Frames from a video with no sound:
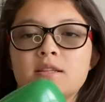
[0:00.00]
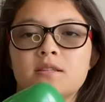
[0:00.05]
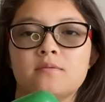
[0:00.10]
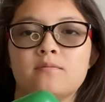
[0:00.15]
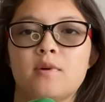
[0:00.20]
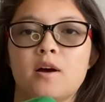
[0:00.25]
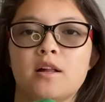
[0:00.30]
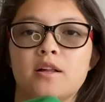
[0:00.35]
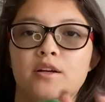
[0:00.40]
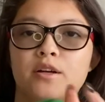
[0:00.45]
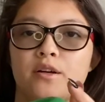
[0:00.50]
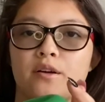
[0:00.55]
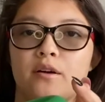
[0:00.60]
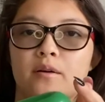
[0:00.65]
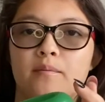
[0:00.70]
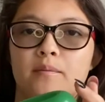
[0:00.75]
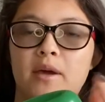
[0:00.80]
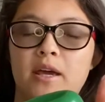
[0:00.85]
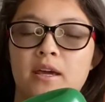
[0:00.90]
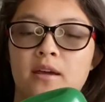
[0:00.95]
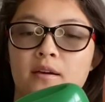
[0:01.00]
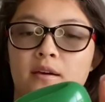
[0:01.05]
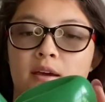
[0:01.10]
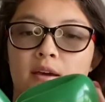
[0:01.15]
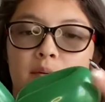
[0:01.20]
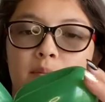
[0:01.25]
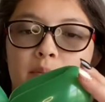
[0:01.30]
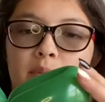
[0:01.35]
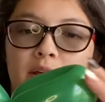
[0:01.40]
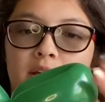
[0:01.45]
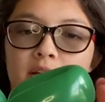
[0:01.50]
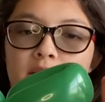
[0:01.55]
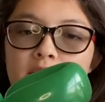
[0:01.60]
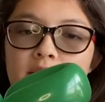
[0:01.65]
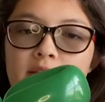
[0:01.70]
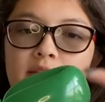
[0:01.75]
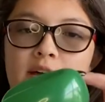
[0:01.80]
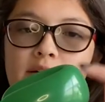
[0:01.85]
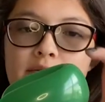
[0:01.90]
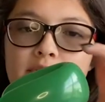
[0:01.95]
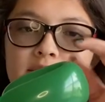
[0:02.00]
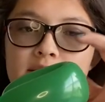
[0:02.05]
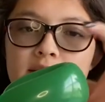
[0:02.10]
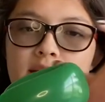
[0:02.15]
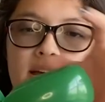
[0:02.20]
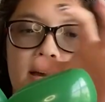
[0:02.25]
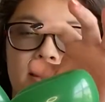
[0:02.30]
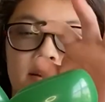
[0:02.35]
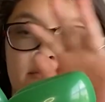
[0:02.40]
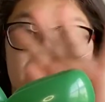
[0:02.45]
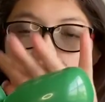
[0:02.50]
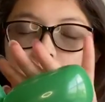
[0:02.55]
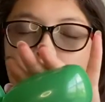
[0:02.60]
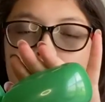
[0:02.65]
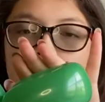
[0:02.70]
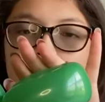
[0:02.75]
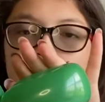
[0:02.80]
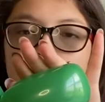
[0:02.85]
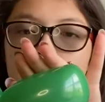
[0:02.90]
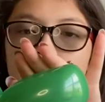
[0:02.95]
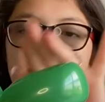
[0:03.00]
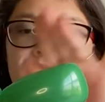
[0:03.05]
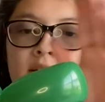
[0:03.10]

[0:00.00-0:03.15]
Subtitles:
smaller, you can make it bigger. That one's kind of big.